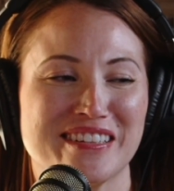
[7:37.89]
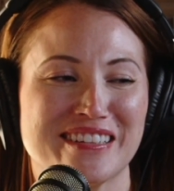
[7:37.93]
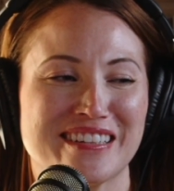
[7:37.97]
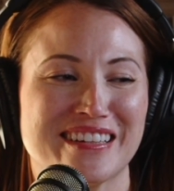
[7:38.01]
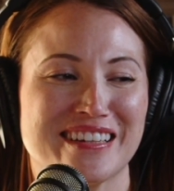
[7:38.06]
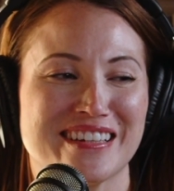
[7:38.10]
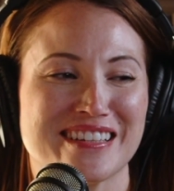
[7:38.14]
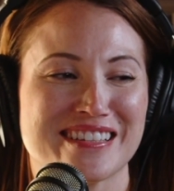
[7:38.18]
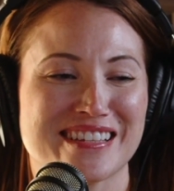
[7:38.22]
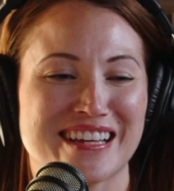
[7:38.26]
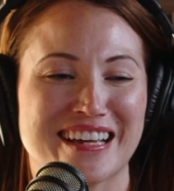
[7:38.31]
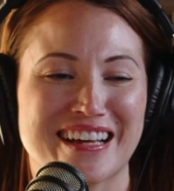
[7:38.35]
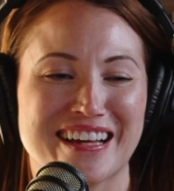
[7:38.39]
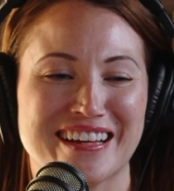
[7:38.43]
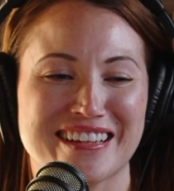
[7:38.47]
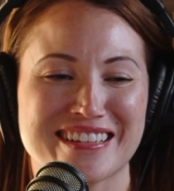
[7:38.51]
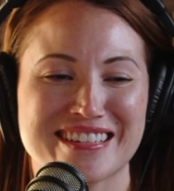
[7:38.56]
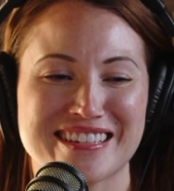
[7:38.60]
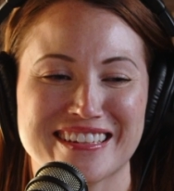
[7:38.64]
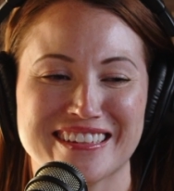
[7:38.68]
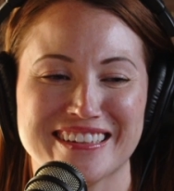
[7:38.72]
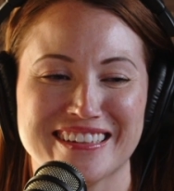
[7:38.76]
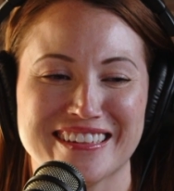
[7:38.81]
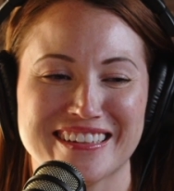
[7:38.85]
because I got
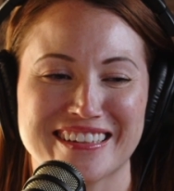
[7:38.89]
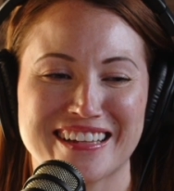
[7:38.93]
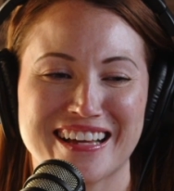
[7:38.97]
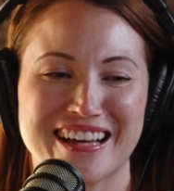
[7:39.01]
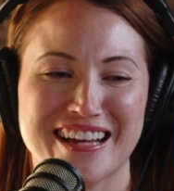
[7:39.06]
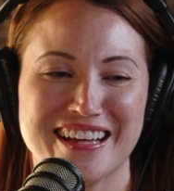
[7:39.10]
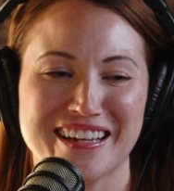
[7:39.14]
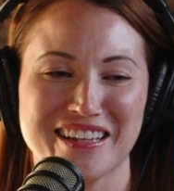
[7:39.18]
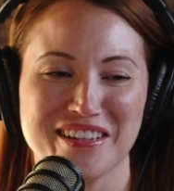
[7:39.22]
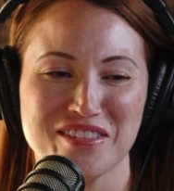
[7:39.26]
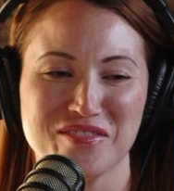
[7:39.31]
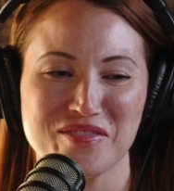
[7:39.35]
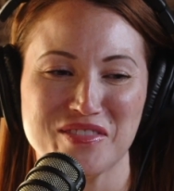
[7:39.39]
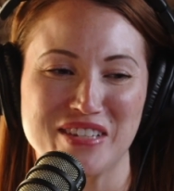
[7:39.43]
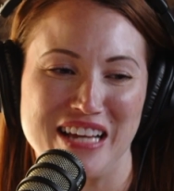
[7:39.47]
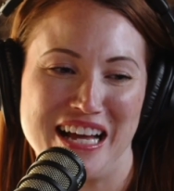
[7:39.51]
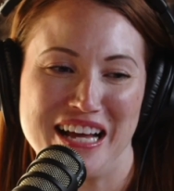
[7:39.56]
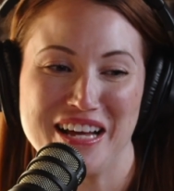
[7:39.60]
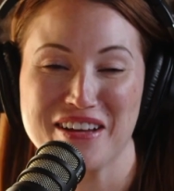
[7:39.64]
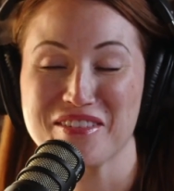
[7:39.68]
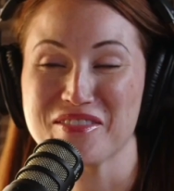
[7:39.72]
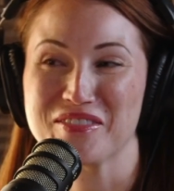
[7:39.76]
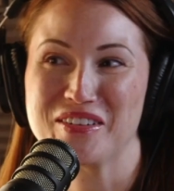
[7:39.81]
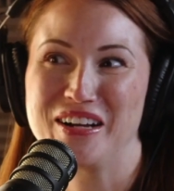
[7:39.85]
to kind of
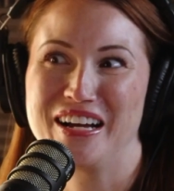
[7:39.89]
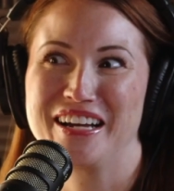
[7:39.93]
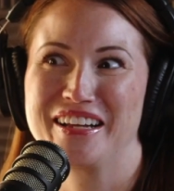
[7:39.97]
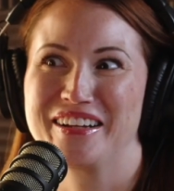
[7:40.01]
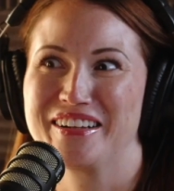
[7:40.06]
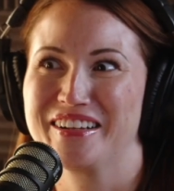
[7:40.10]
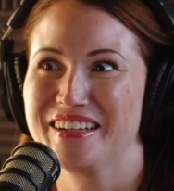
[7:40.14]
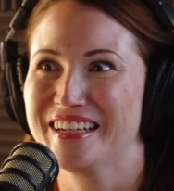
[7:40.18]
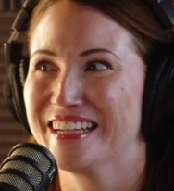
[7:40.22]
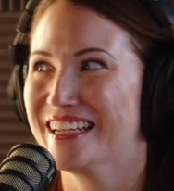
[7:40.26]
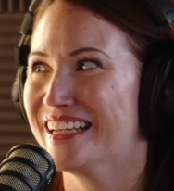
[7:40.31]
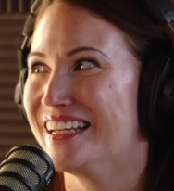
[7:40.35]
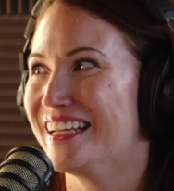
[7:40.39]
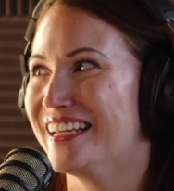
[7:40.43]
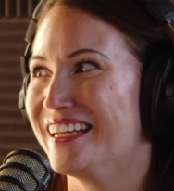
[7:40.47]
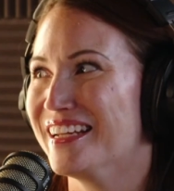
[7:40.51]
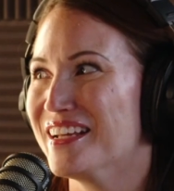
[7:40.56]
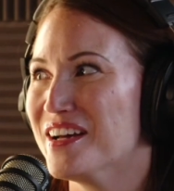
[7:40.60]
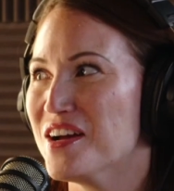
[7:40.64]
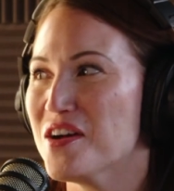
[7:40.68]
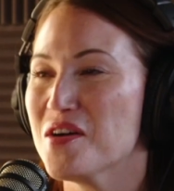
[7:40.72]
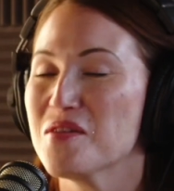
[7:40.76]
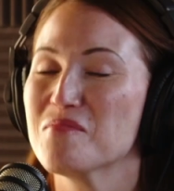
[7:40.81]
dive right on in.